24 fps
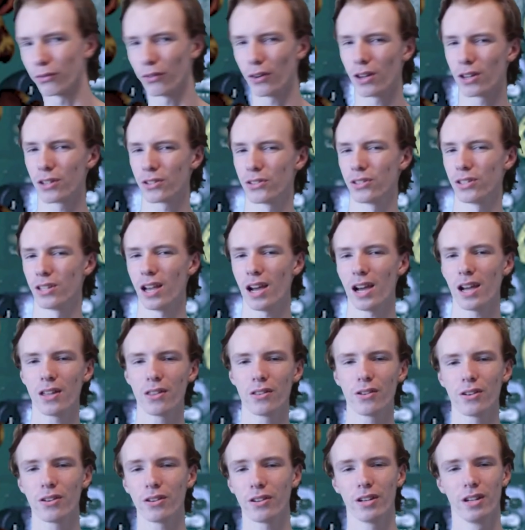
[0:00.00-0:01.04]
or Foxy
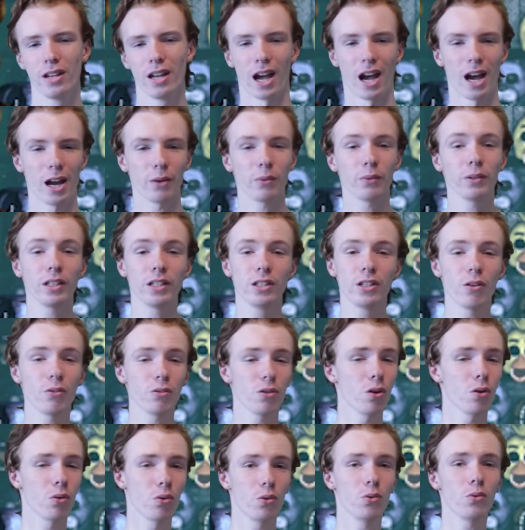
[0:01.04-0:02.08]
either. I really don't
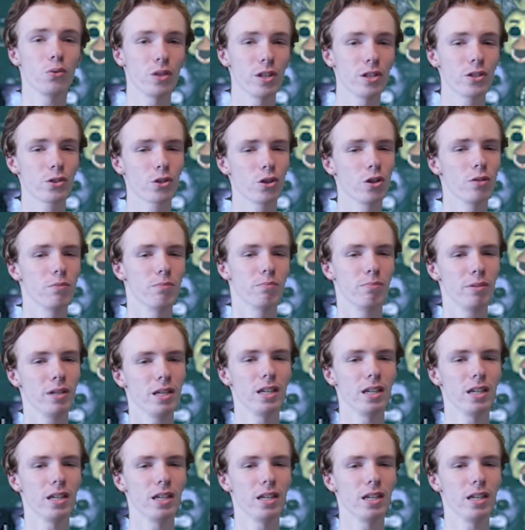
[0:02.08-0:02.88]
know who this could